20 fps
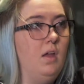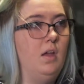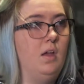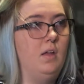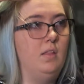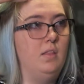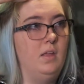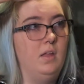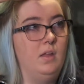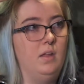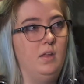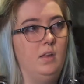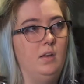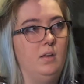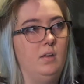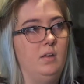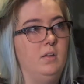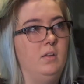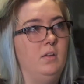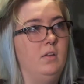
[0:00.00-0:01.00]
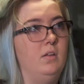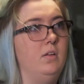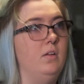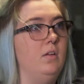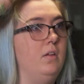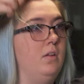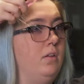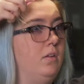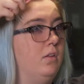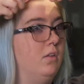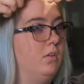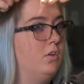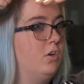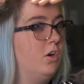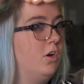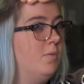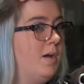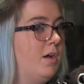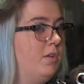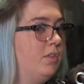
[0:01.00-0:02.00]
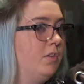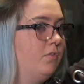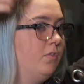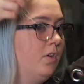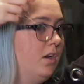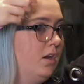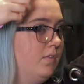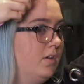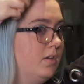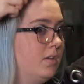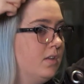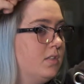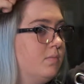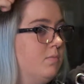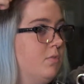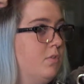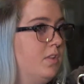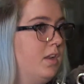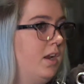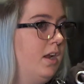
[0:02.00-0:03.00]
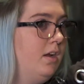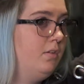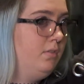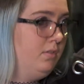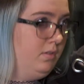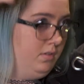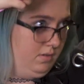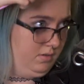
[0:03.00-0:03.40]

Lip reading: And then comb out the front of it to smooth it out.